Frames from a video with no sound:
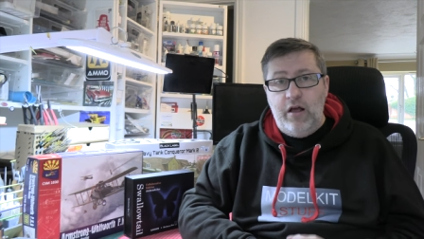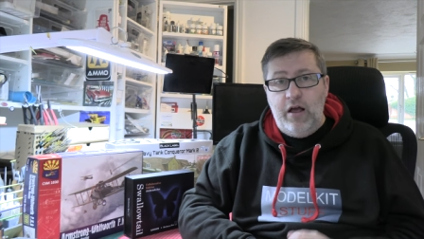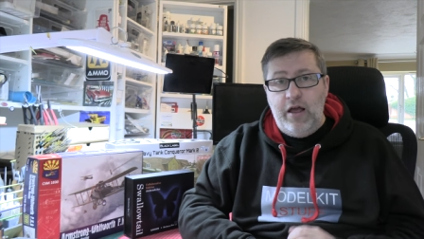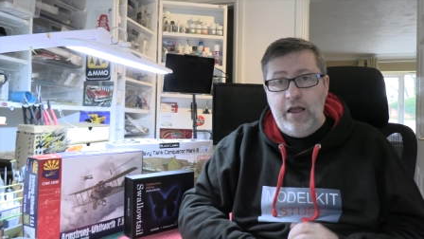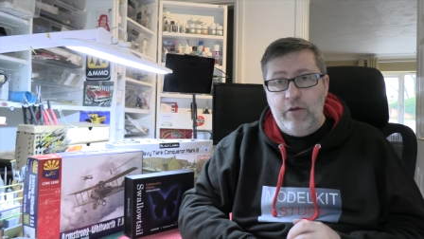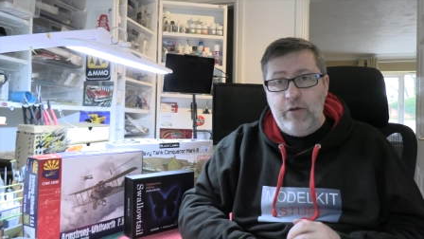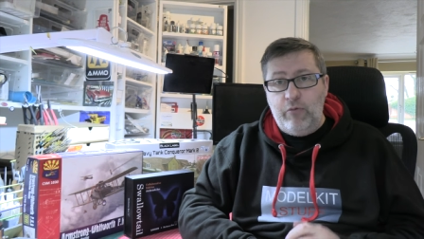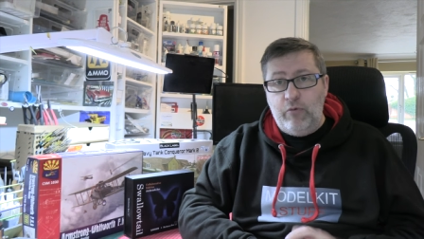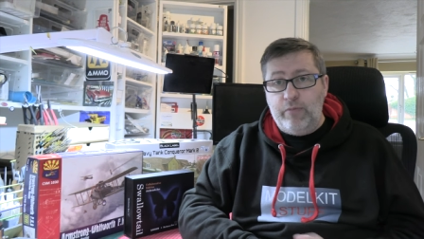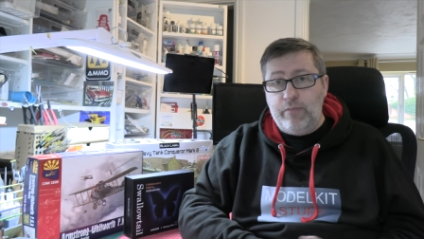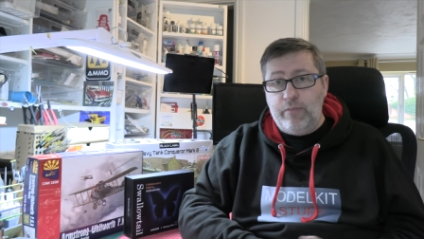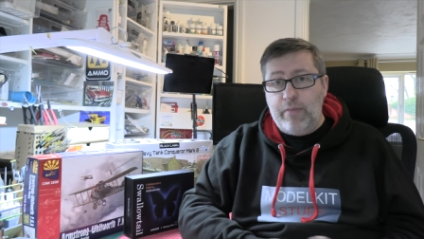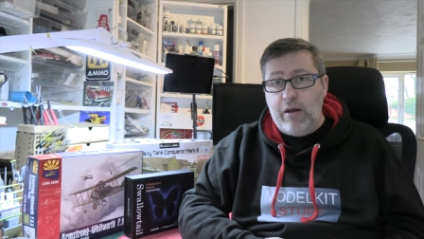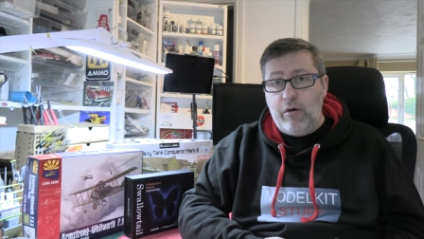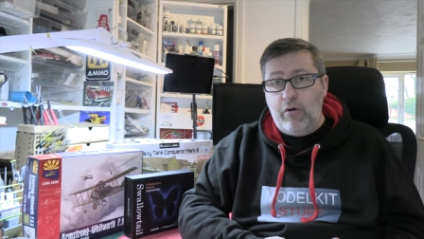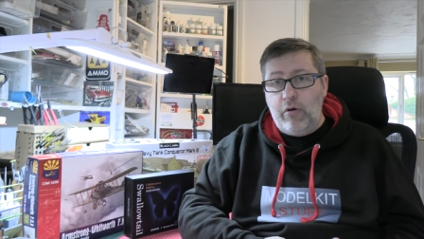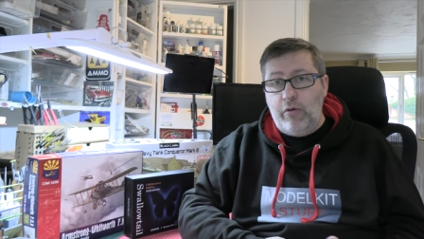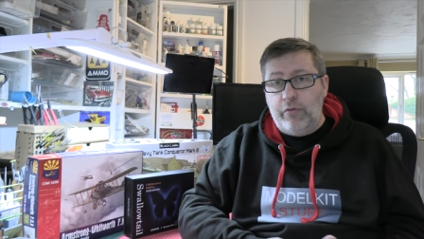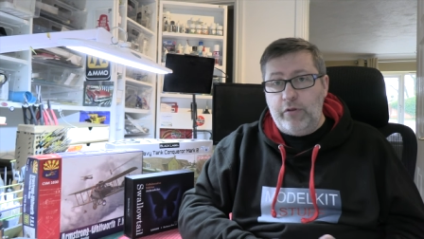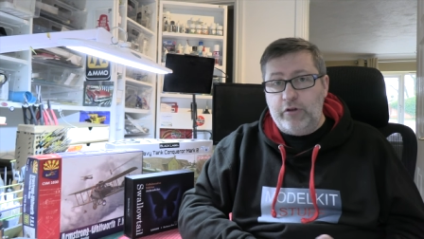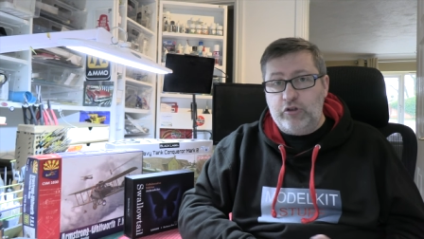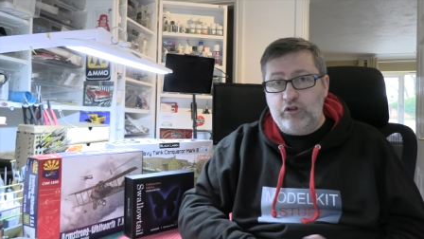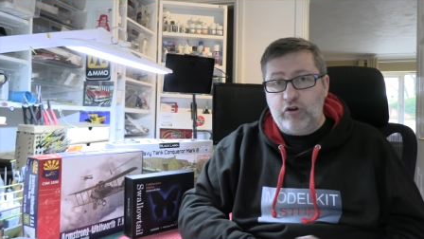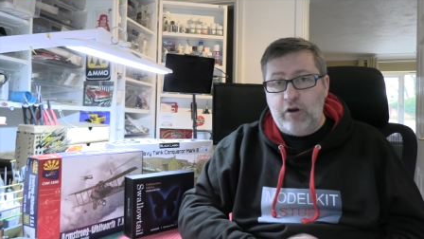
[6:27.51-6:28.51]
it would mount
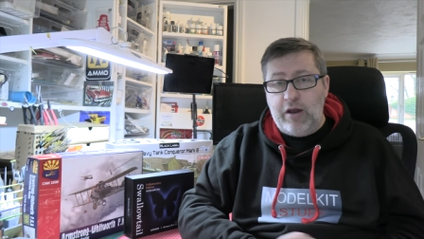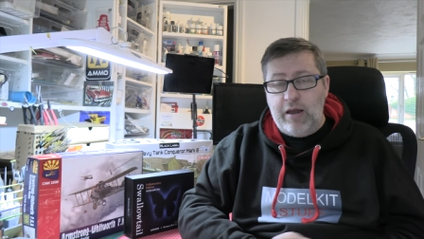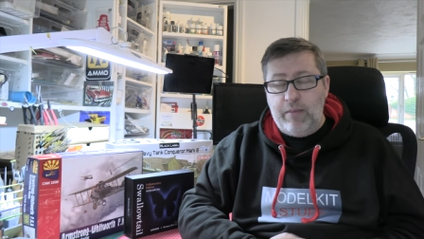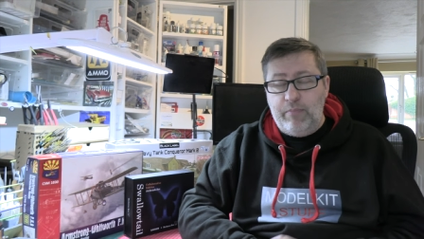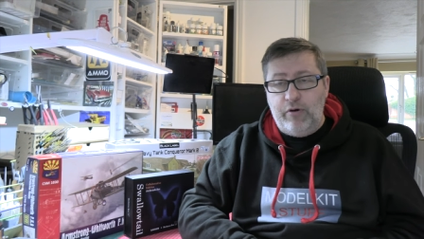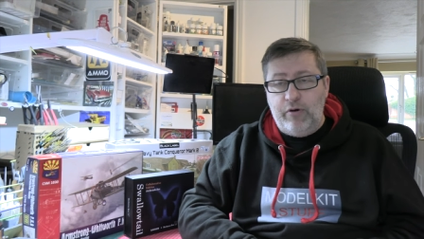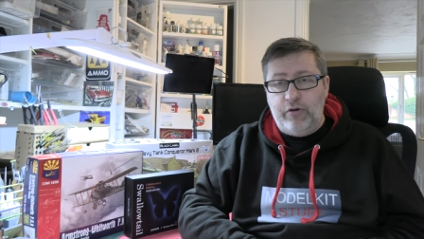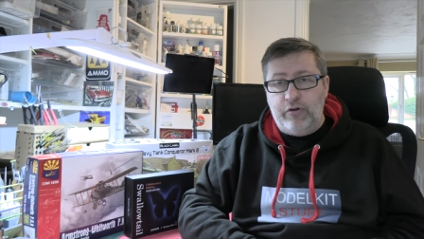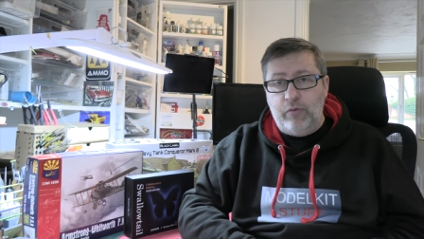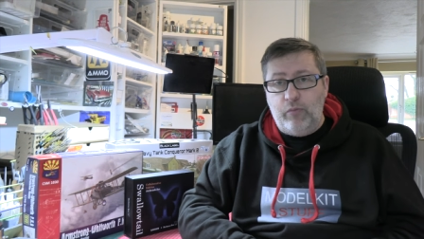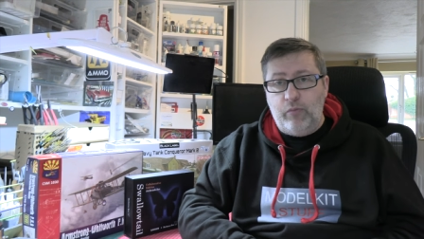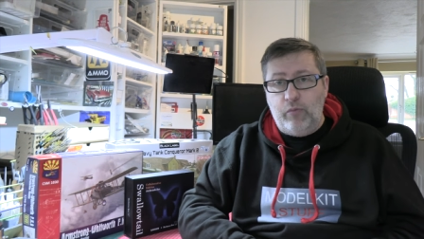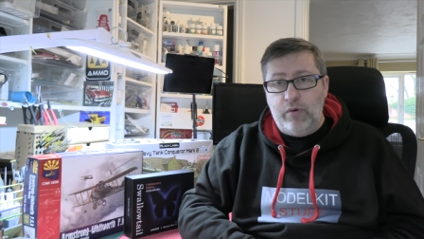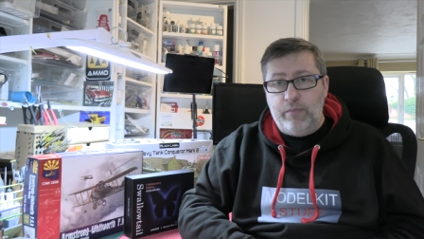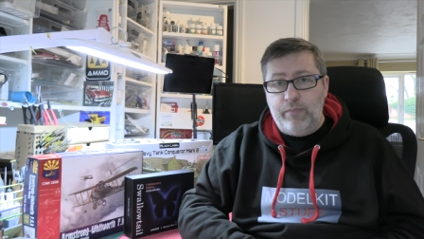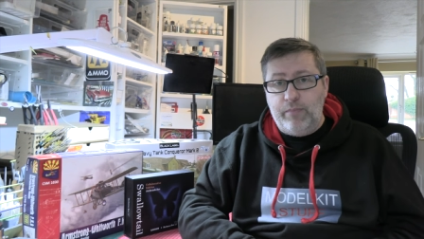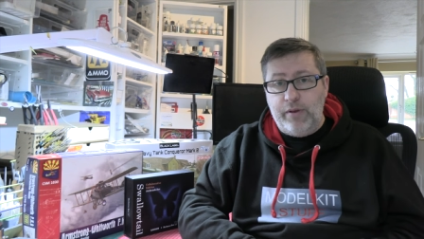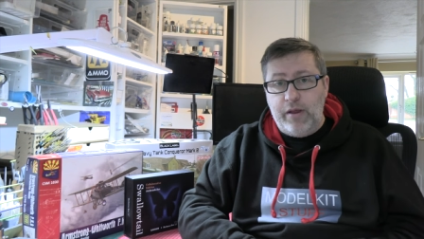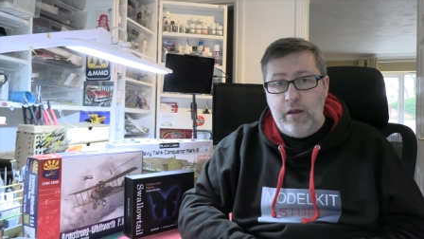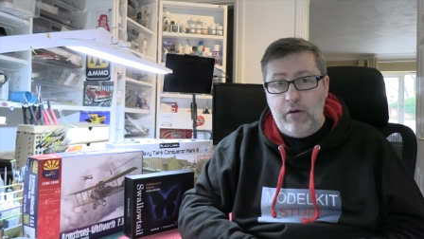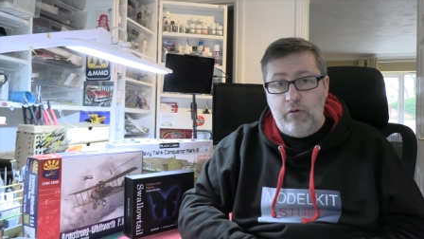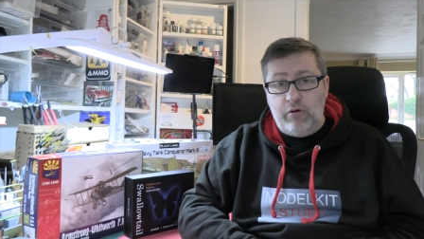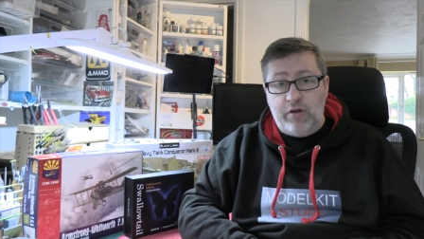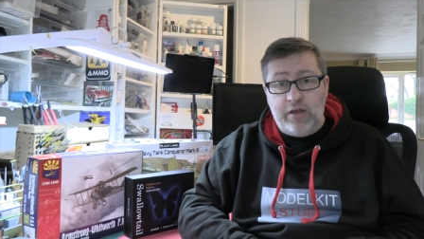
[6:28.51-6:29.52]
on the tripod and we'd
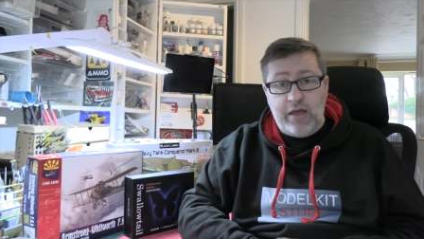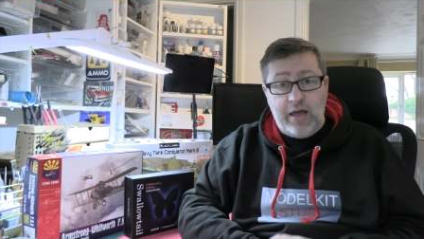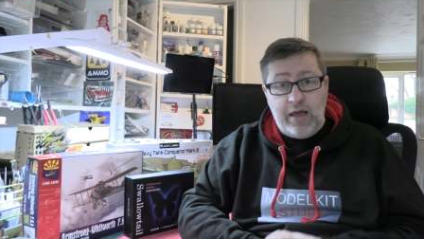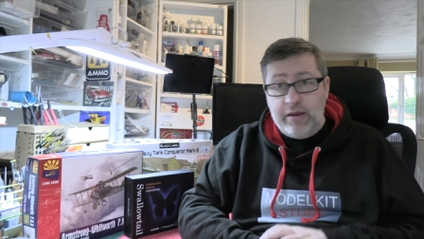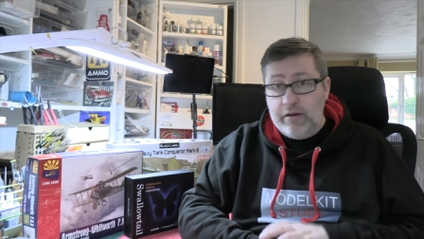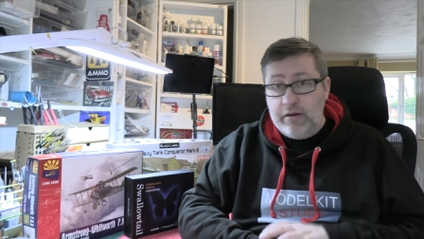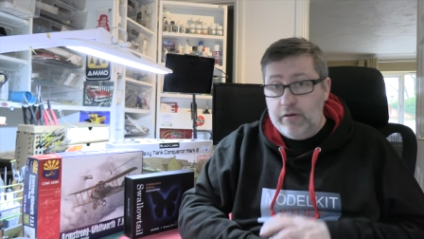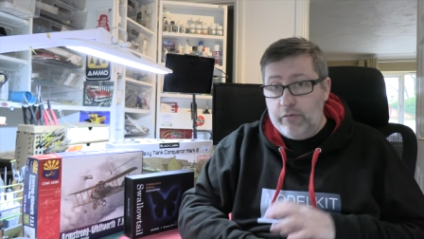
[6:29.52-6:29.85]
be okay.